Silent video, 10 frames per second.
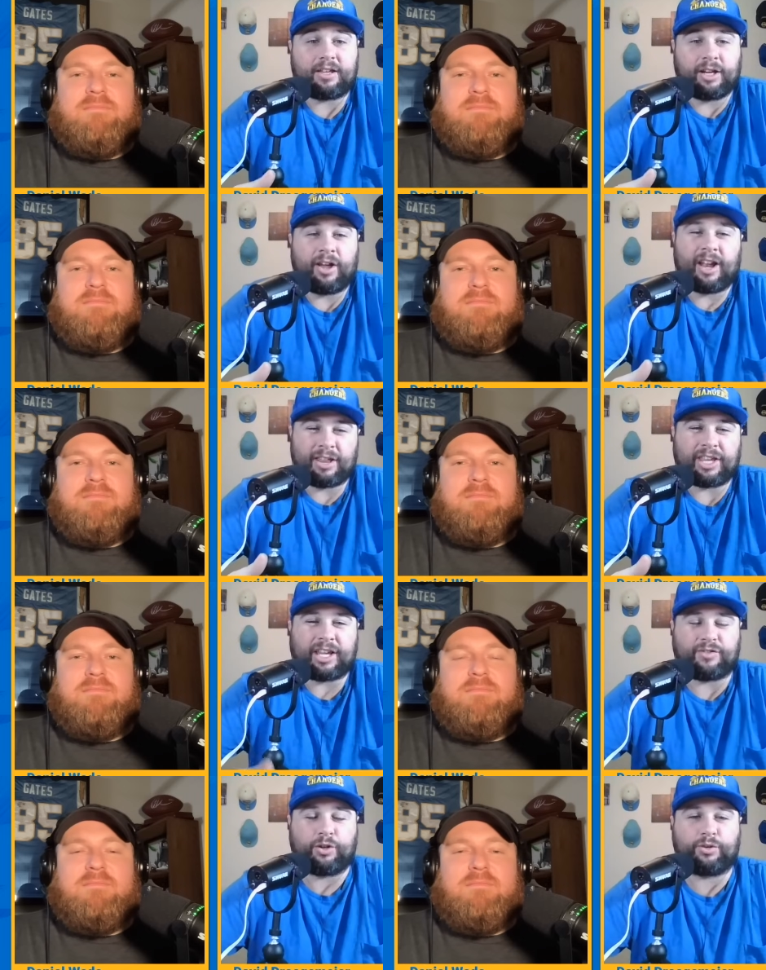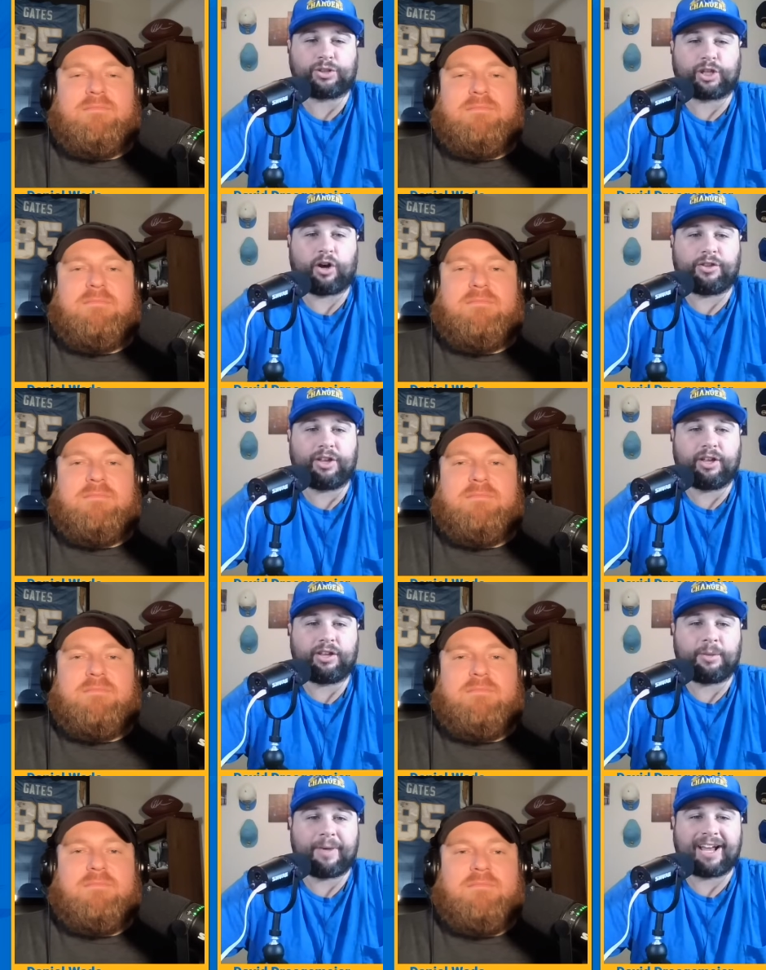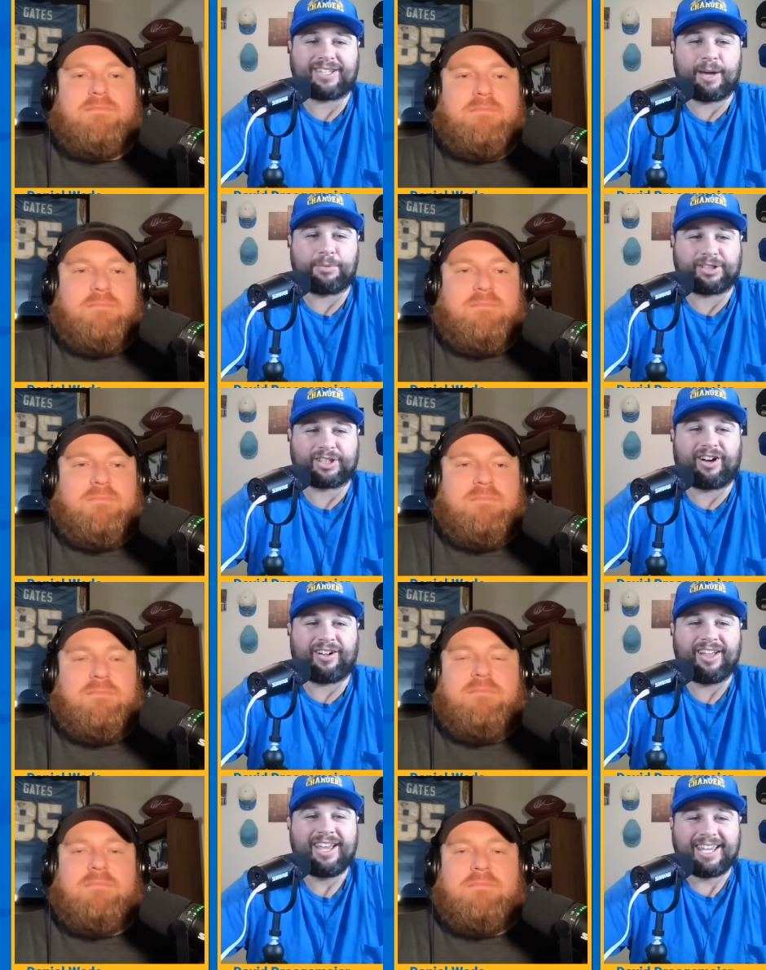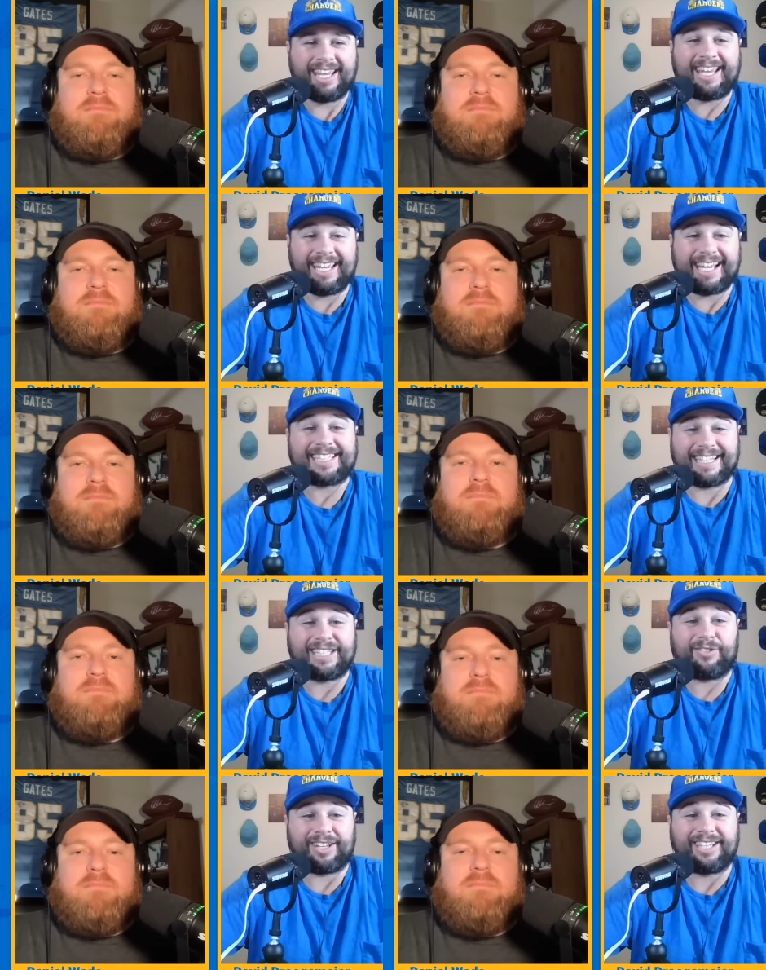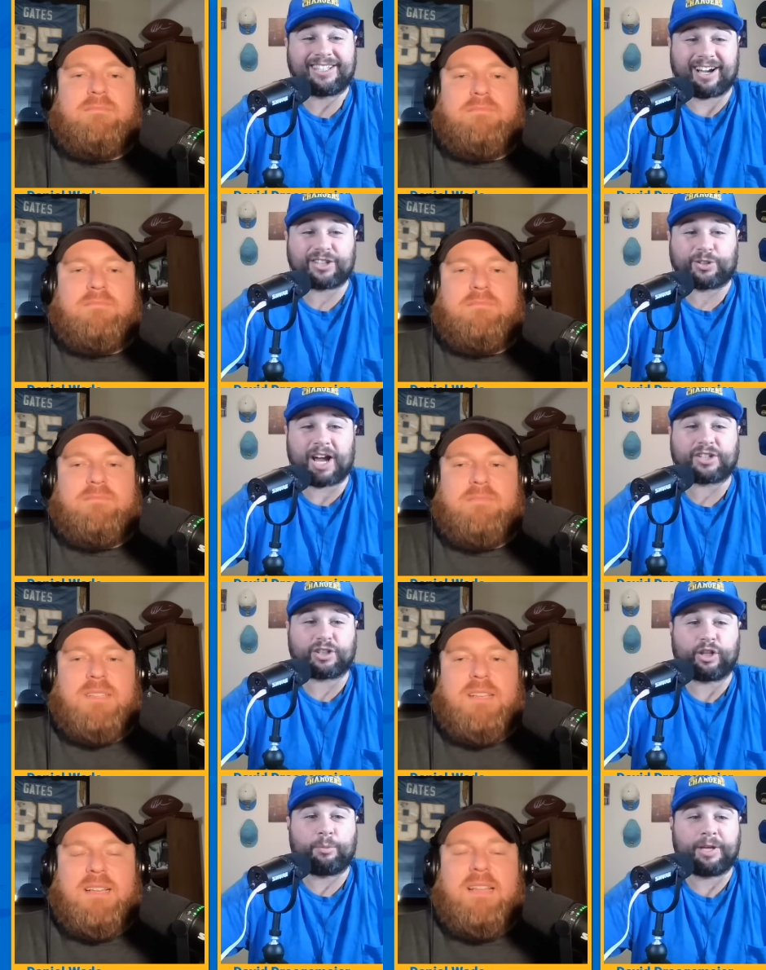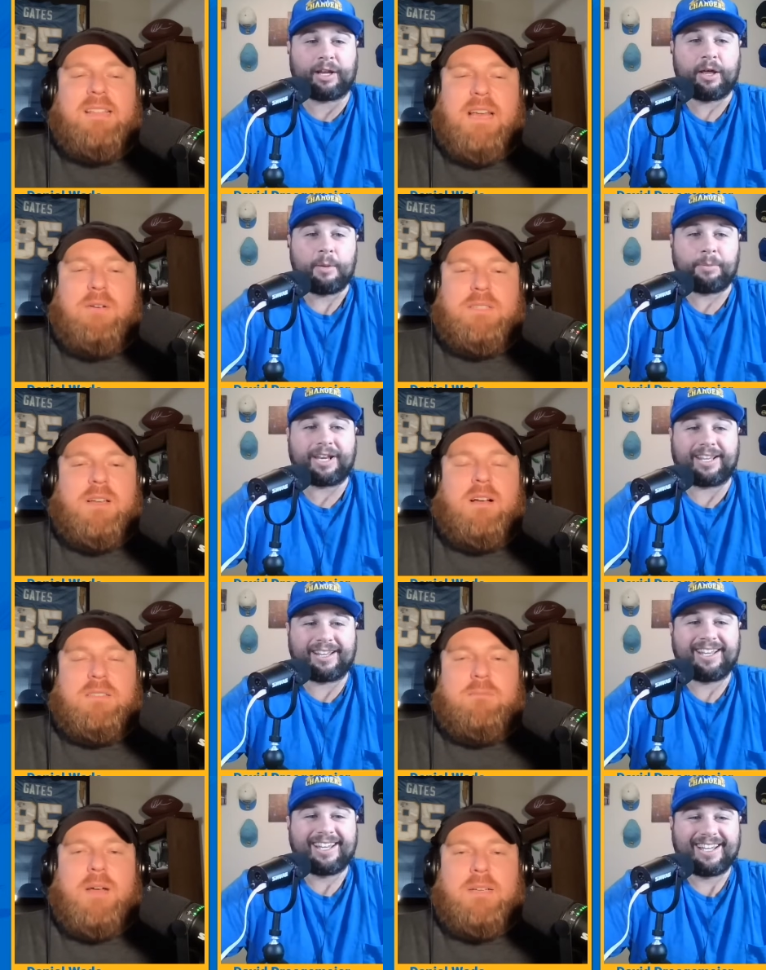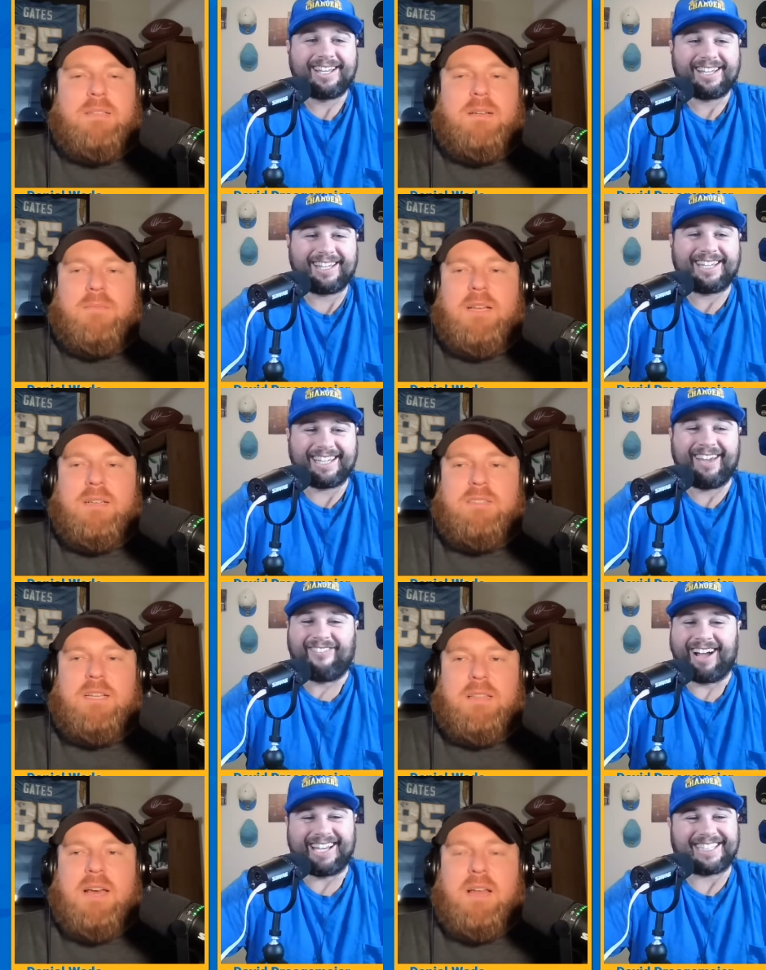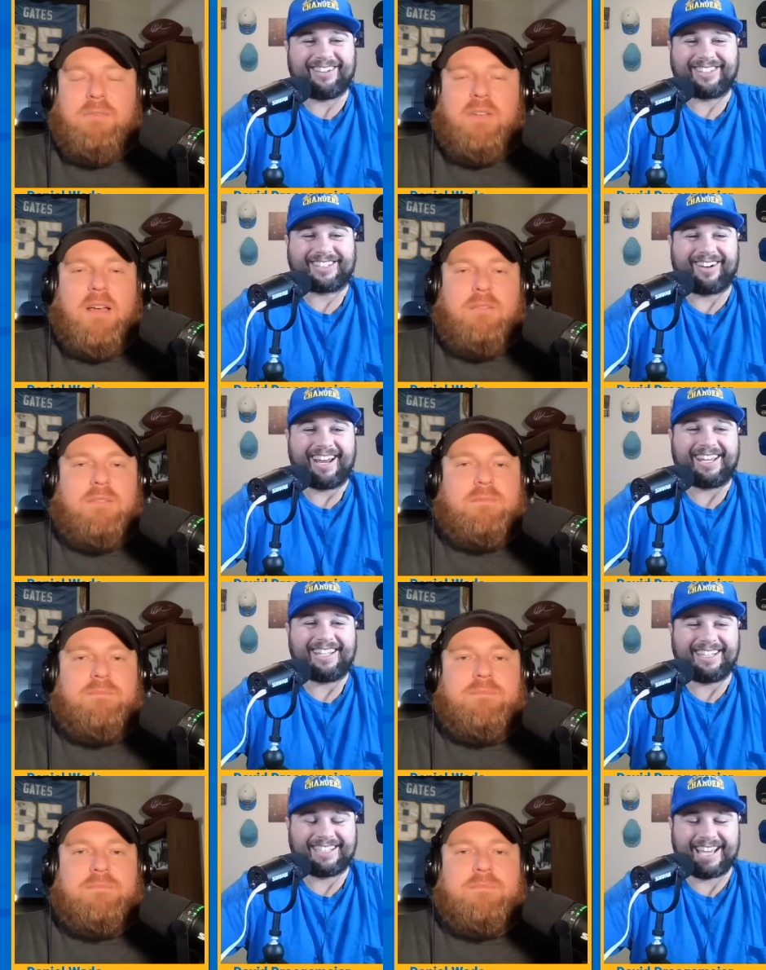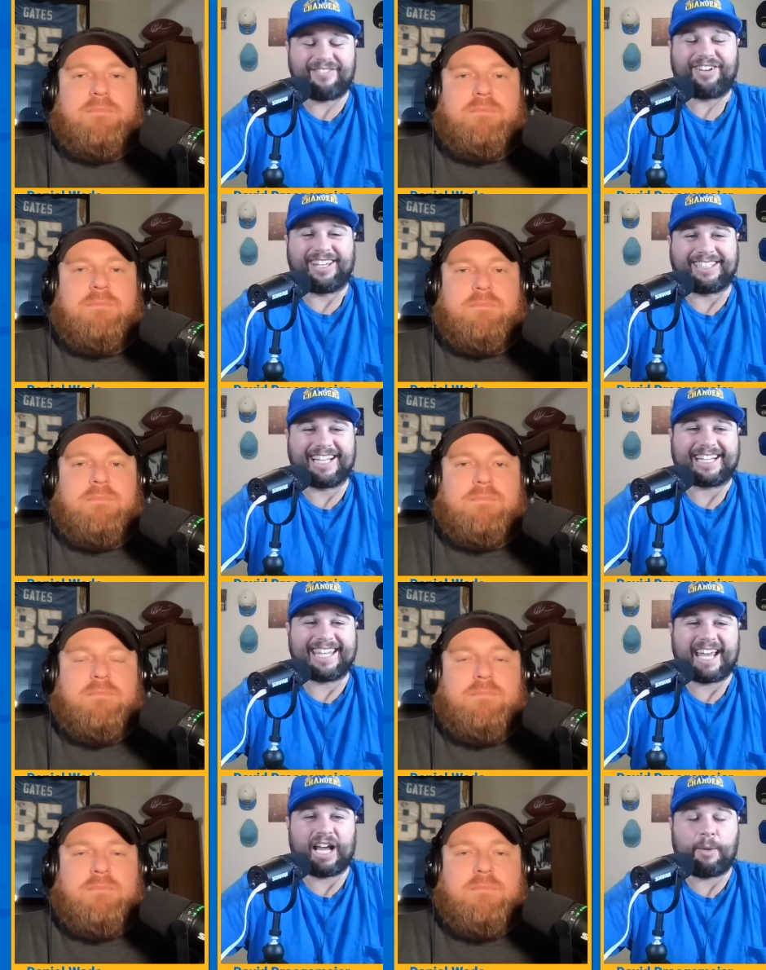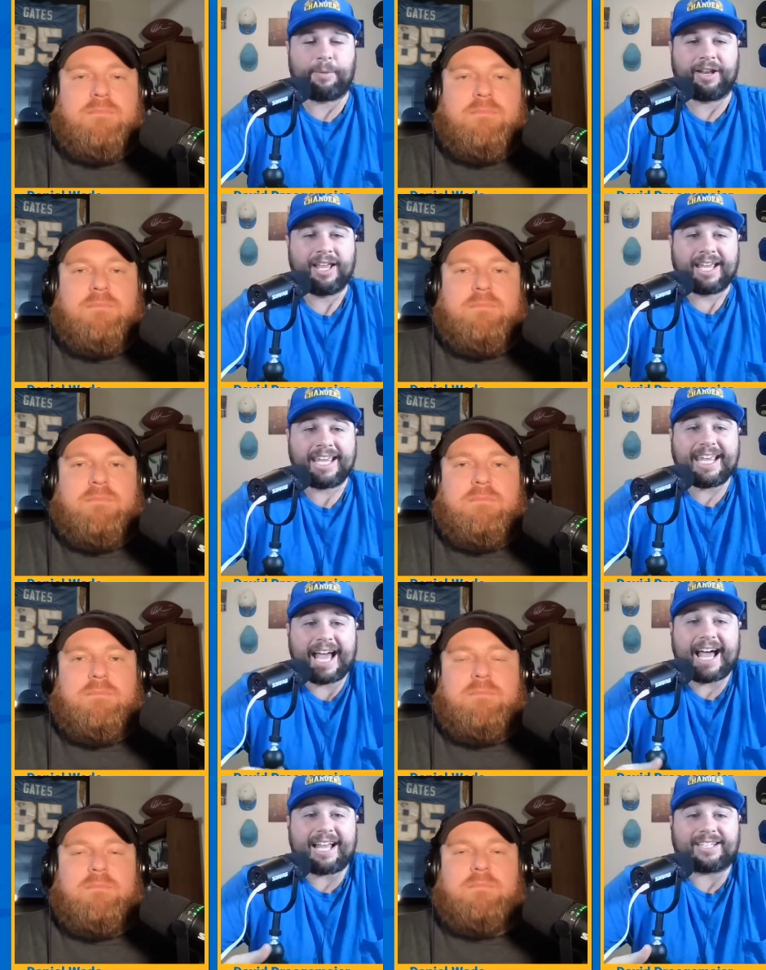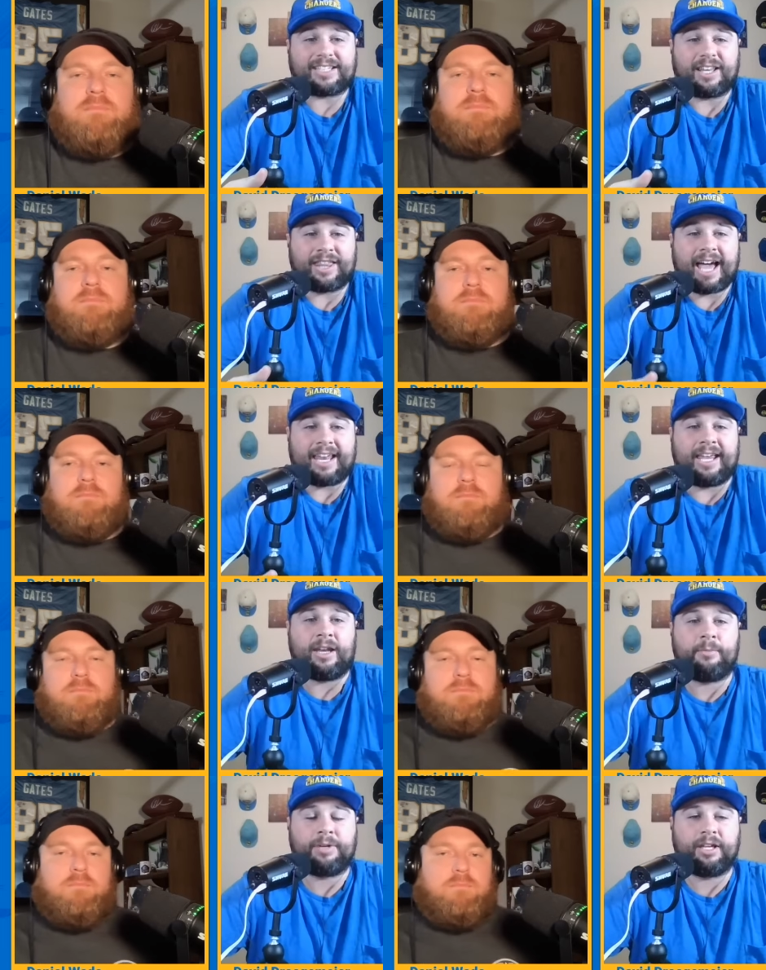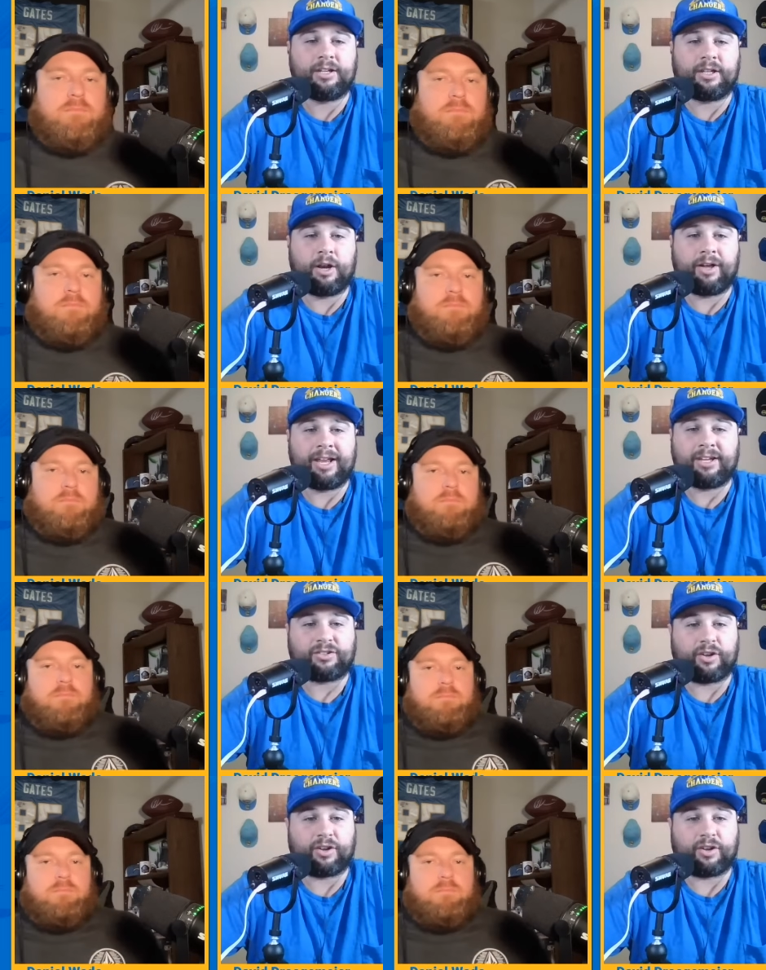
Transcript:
Speaker 1: you know, and I think if you saw the the mic'd up, you saw he he gets into it. He talks trash a little bit. That was an awesome
Speaker 2: mic'd up. Yeah, check it was. Out, it was yeah. great.
Speaker 1: You definitely check that out. But he has that in him. He you know, and he's